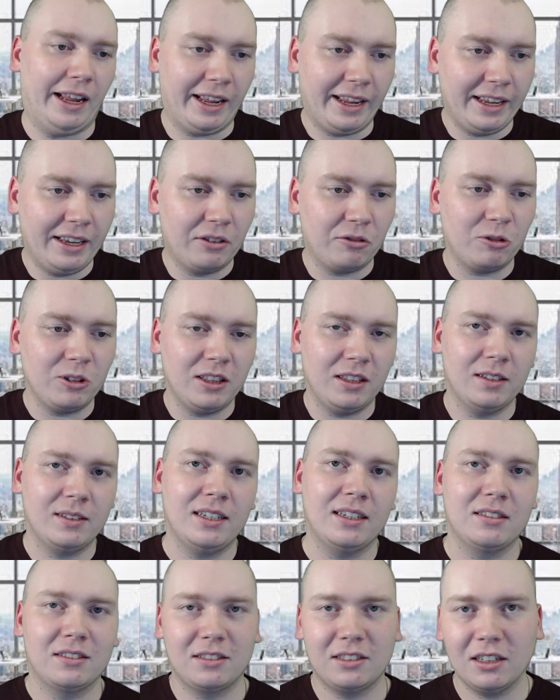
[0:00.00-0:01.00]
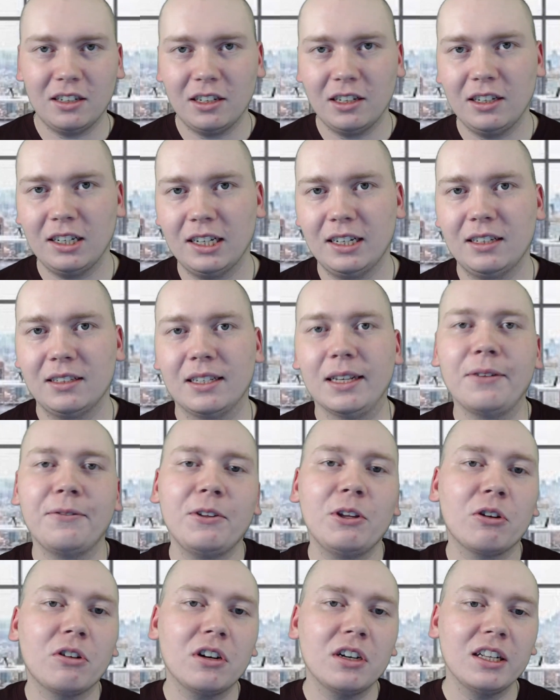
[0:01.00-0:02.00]
And what this has done is, if
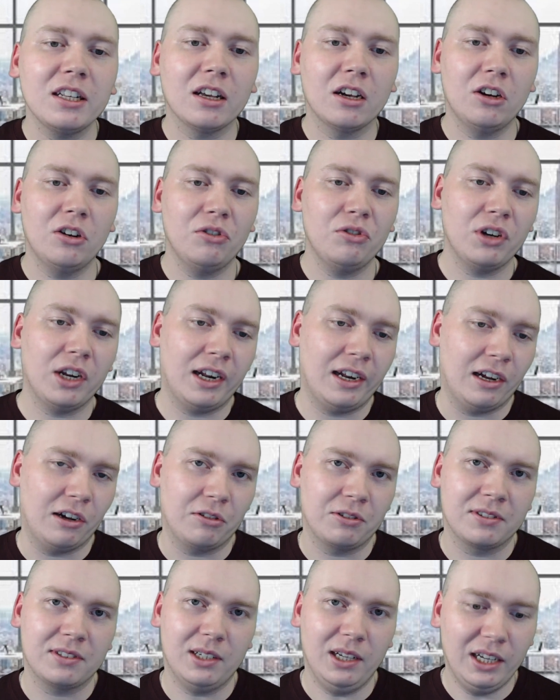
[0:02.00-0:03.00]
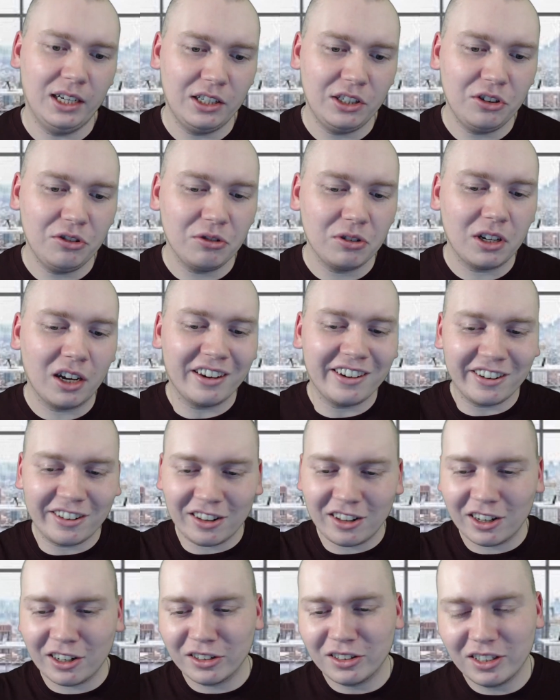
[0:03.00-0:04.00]
you already own a house and you got it
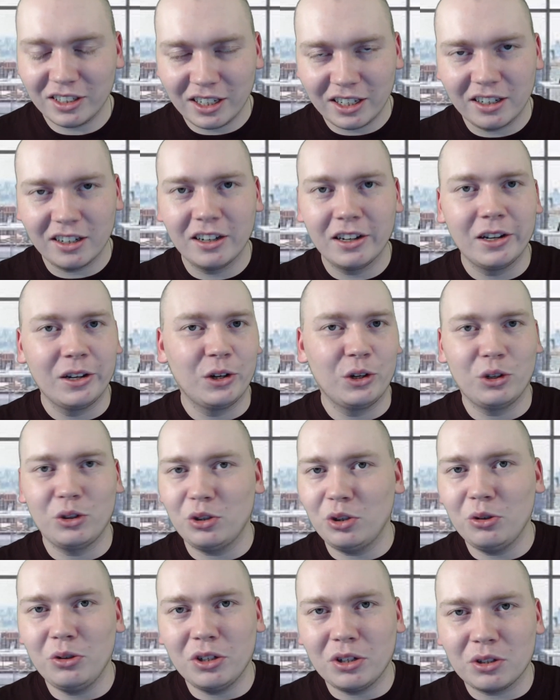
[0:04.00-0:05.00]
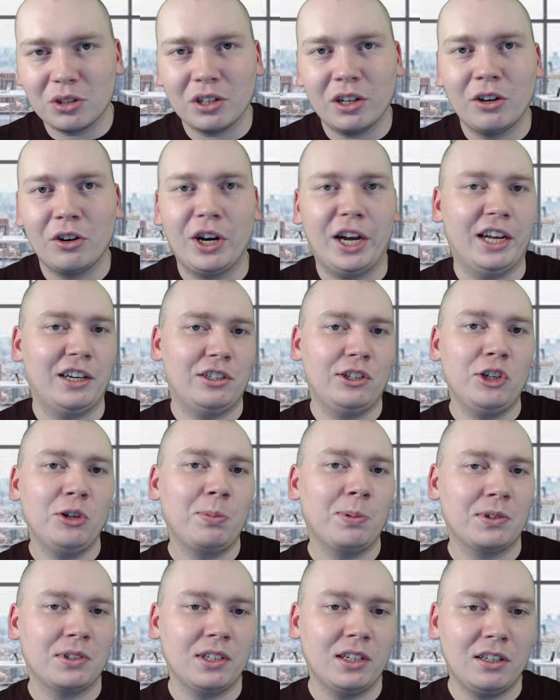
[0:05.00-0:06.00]
locked in 2 years ago at
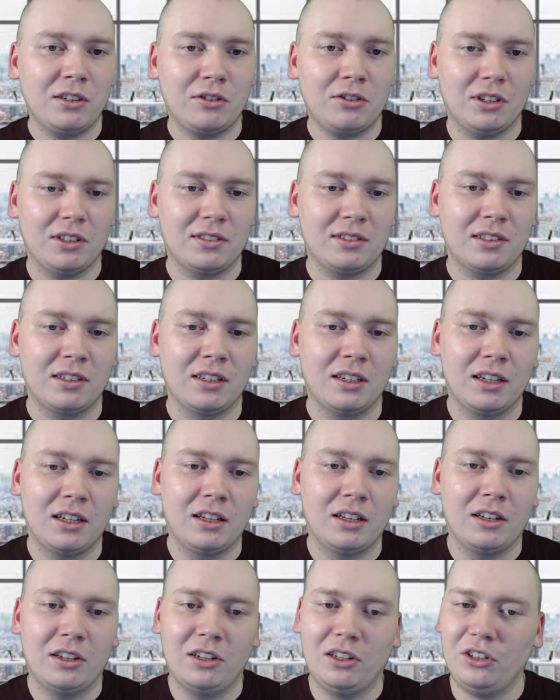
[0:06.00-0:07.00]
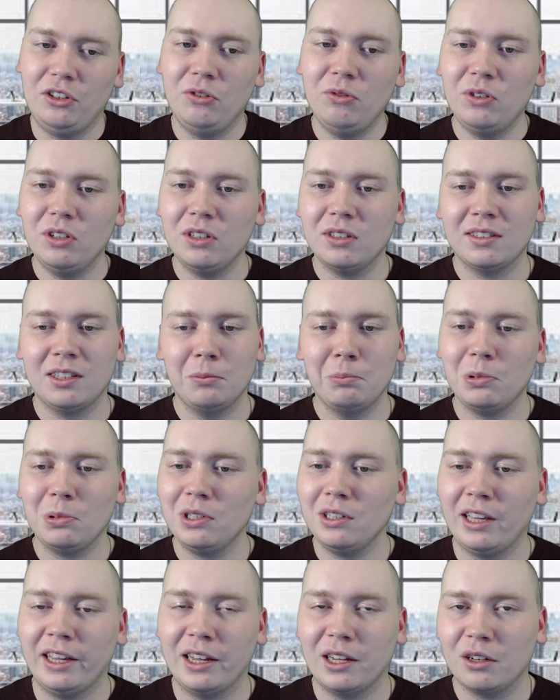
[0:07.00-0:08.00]
2% interest, you just
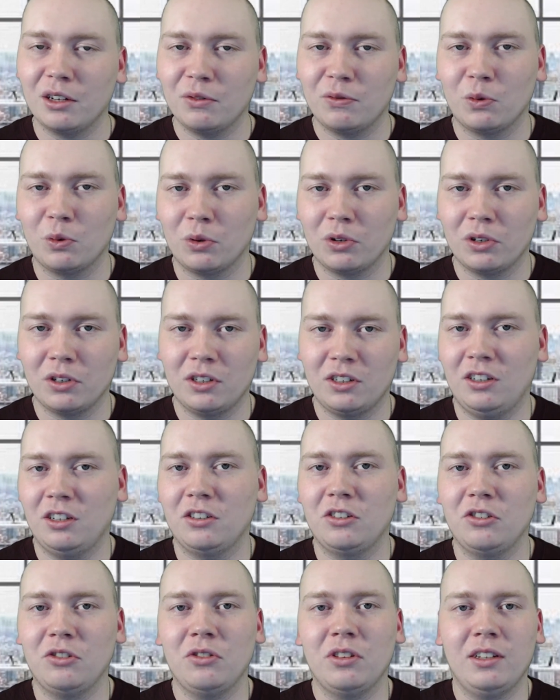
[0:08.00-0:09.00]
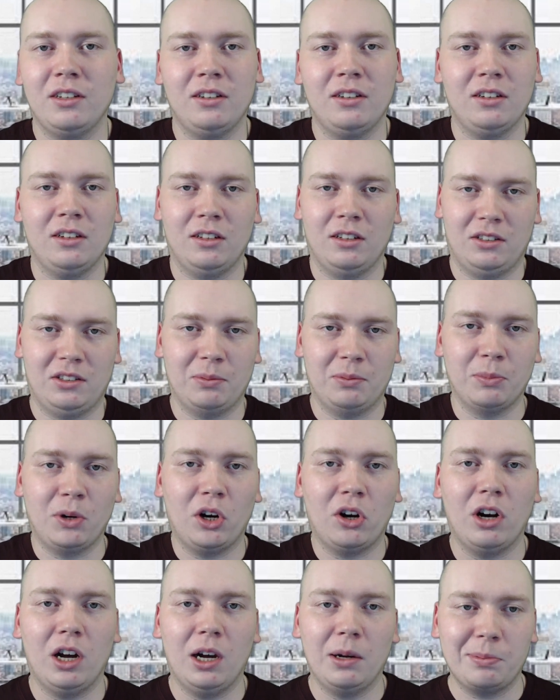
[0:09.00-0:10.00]
simply can't afford to do the
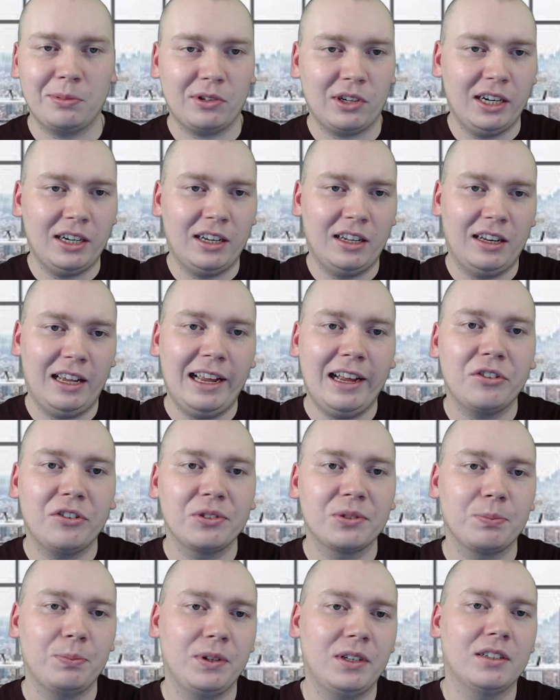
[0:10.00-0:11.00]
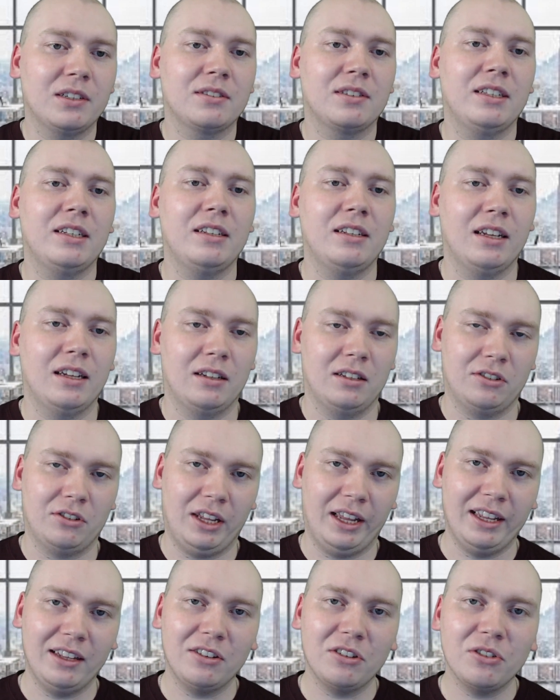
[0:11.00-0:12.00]
small upgrade in house, because the
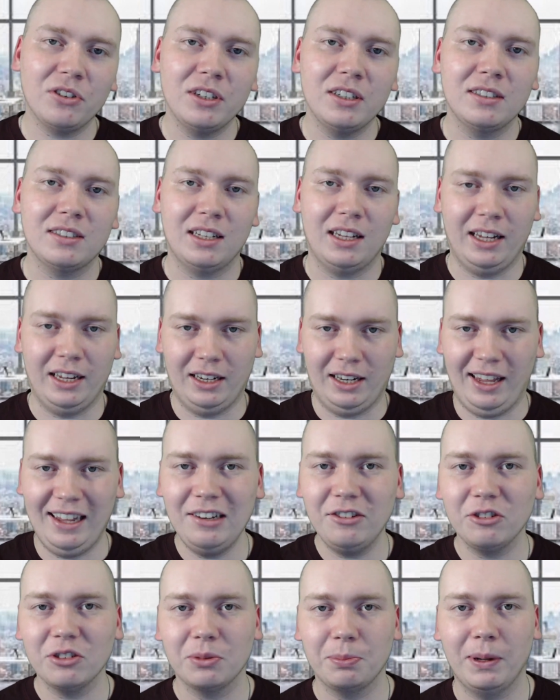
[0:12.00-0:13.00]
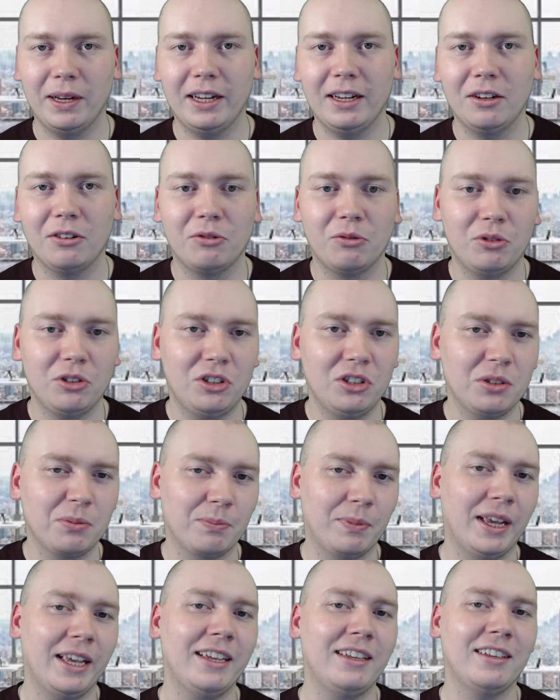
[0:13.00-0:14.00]
increase in interest paid would just
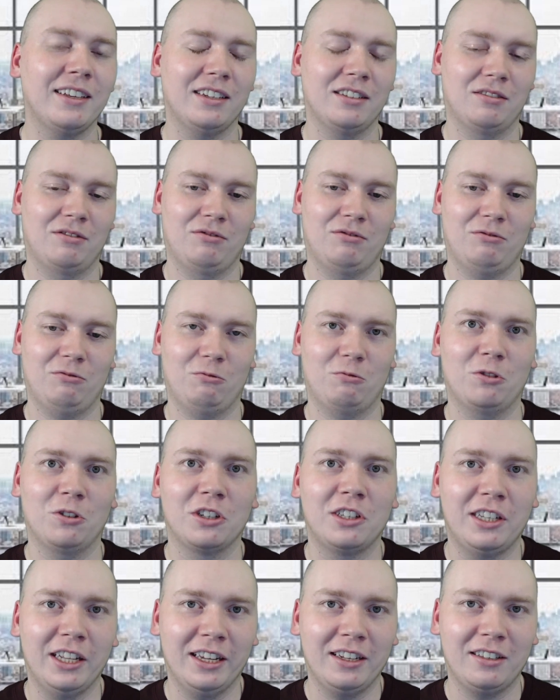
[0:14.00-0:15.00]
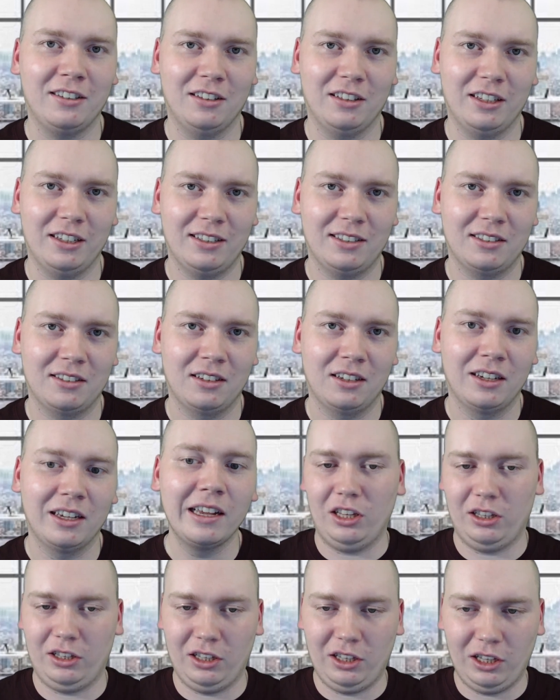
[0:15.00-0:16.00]
make it ridiculous.
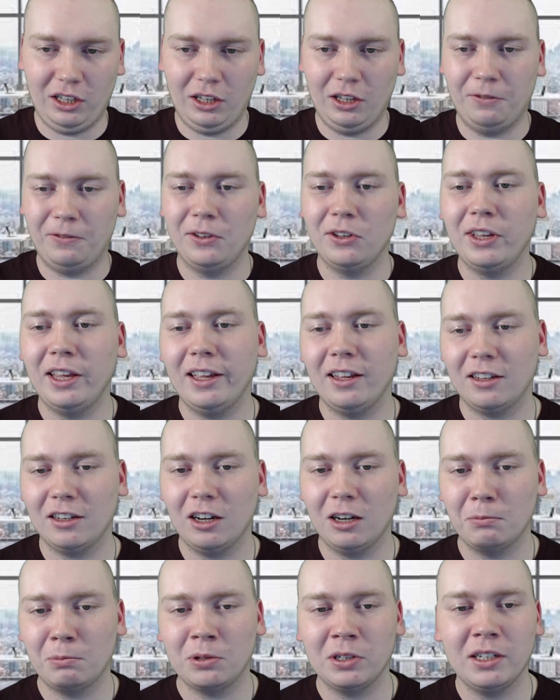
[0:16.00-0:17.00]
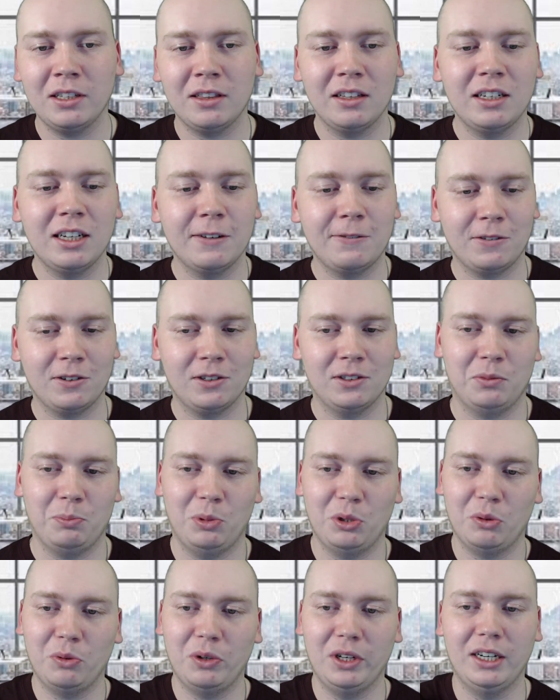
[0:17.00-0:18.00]
If you can't comprehend the difference
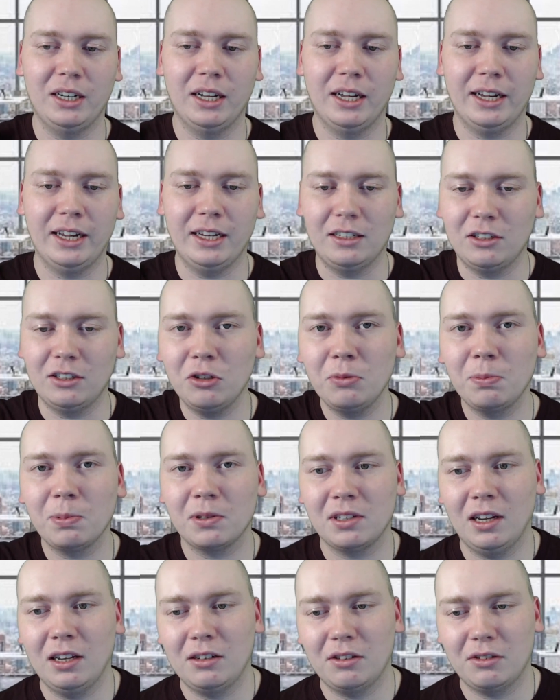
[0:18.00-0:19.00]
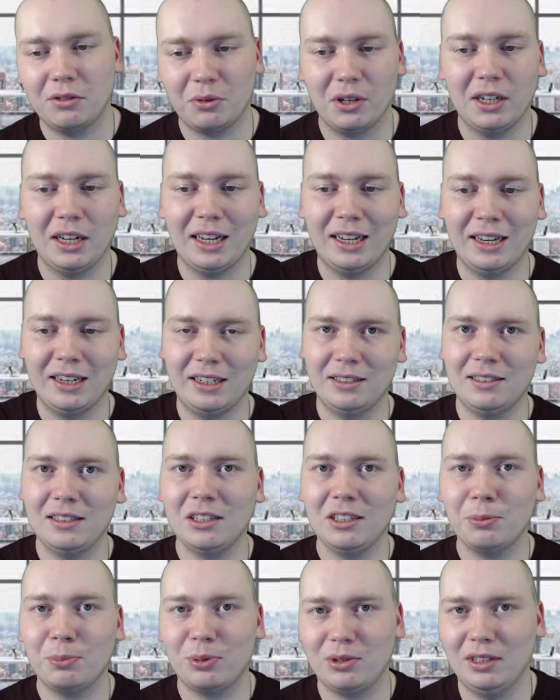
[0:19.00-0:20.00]
between a 2% interest rate and a
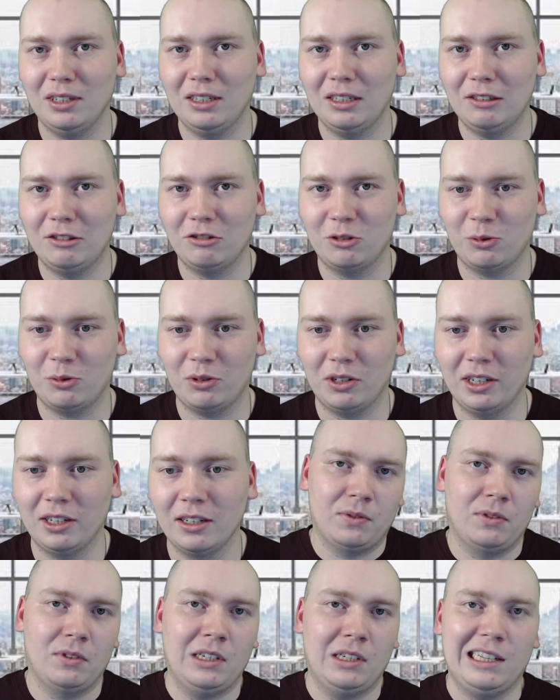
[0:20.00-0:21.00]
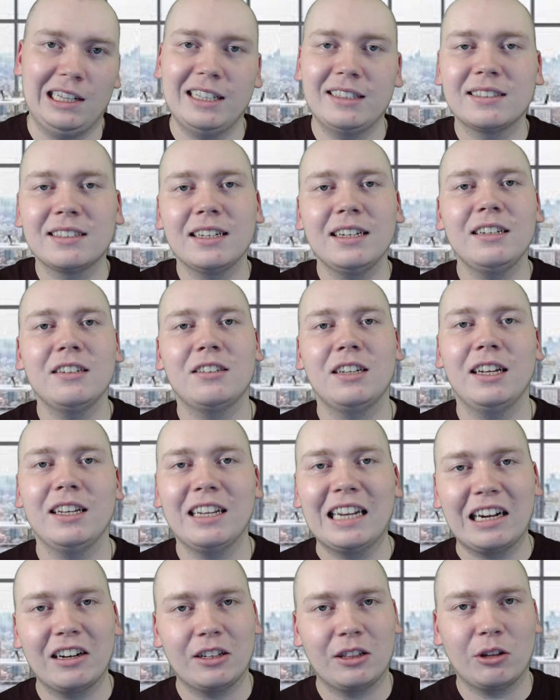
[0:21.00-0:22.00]
6% interest rate, let's say you're
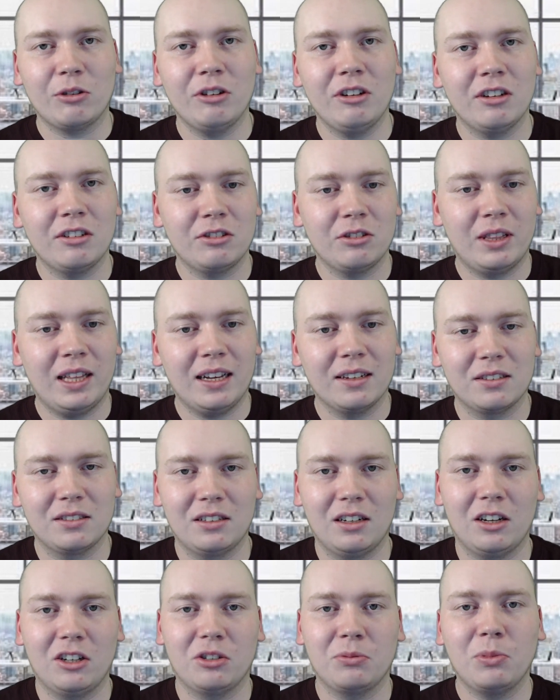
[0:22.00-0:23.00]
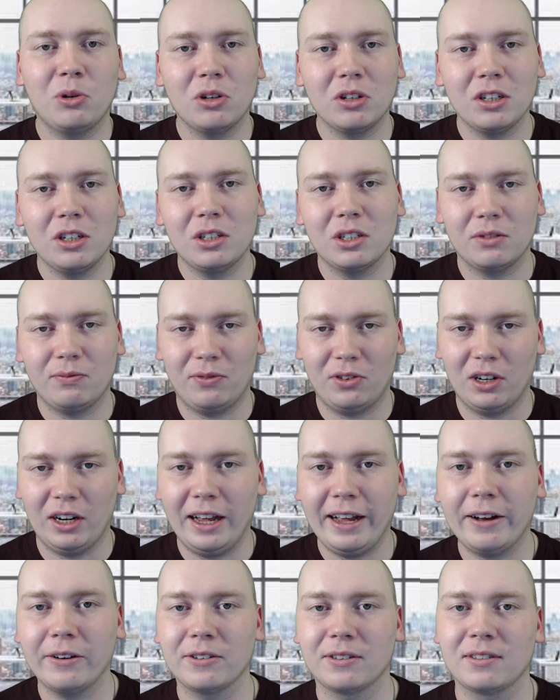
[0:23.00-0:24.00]
taking out a $300,000 mortgage for a
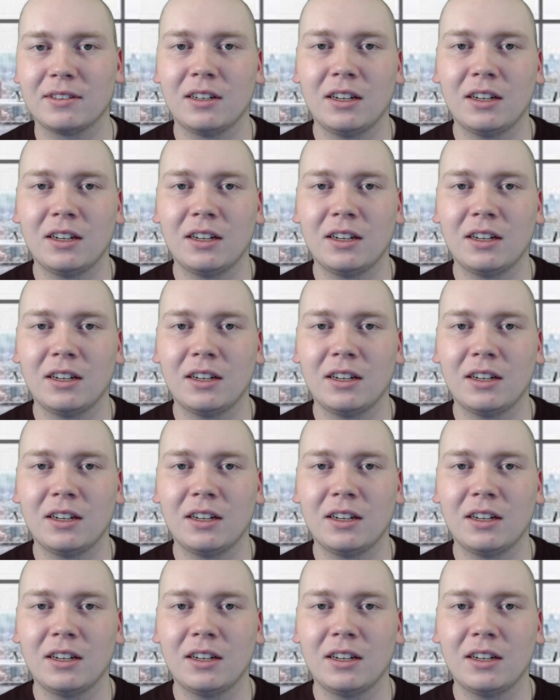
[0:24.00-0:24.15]
house.